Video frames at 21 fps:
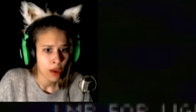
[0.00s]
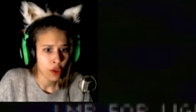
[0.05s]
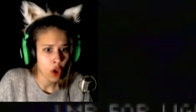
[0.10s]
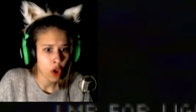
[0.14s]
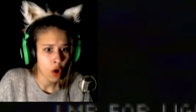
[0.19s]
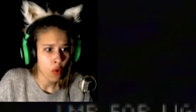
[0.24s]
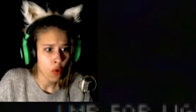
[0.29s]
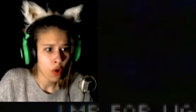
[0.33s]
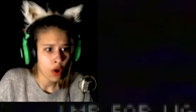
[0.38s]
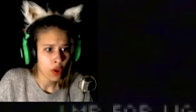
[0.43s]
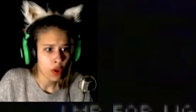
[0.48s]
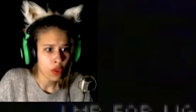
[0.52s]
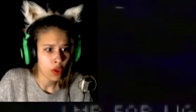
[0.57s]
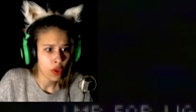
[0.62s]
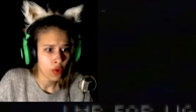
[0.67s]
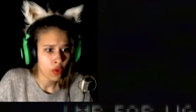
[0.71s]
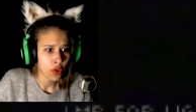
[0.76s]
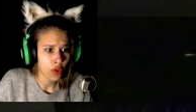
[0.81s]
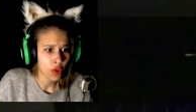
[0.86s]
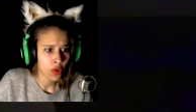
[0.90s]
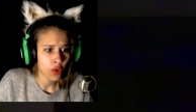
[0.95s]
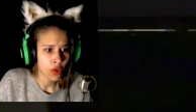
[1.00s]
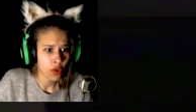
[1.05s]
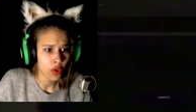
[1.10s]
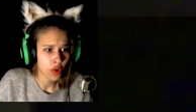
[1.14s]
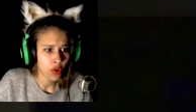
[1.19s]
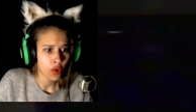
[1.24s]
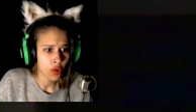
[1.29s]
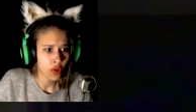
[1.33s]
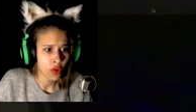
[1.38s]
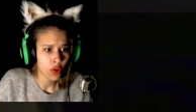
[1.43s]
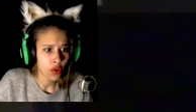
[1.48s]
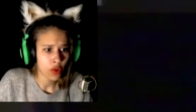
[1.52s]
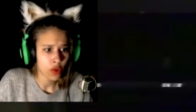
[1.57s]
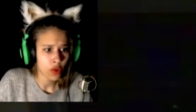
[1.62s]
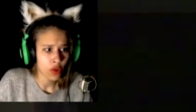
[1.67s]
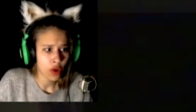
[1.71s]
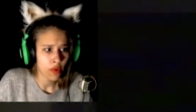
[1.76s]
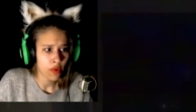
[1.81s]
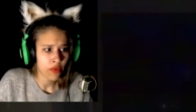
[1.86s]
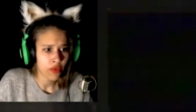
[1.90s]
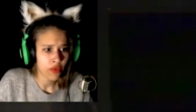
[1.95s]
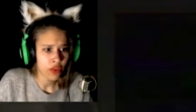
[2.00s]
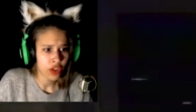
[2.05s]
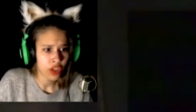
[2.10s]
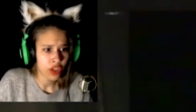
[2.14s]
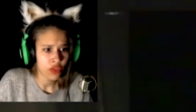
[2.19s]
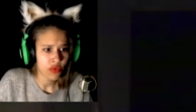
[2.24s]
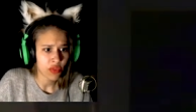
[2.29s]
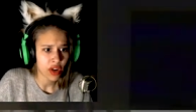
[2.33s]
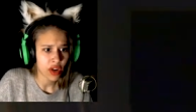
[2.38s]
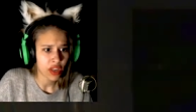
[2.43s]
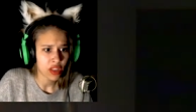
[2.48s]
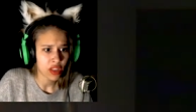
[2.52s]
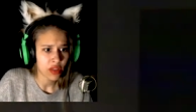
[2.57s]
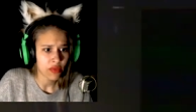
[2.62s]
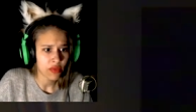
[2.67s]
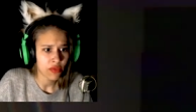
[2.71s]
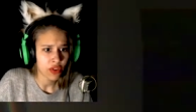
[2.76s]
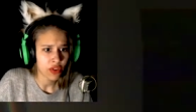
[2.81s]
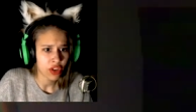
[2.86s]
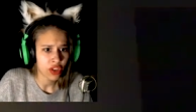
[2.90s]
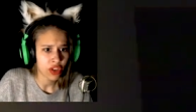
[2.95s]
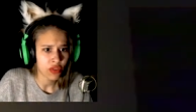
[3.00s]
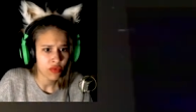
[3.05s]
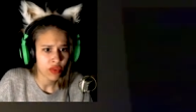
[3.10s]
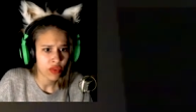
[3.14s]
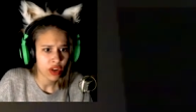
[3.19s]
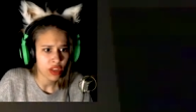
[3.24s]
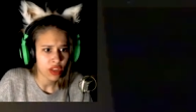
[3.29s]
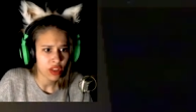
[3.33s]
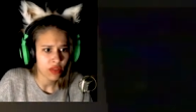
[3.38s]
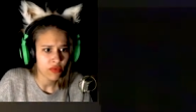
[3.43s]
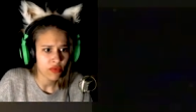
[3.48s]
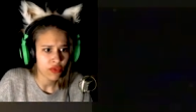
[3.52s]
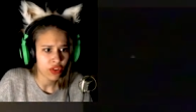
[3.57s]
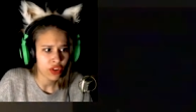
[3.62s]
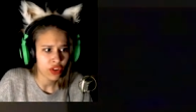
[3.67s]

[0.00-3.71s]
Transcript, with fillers: No, I'm freaking running. I'm freaking running.